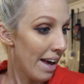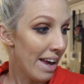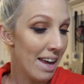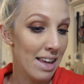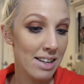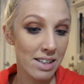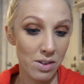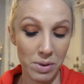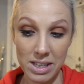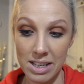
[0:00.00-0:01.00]
And
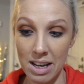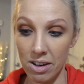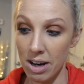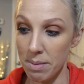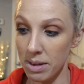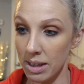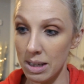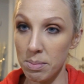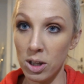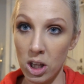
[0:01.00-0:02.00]
the reason I grabbed the
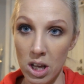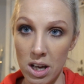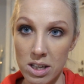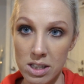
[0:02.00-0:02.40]
lip gloss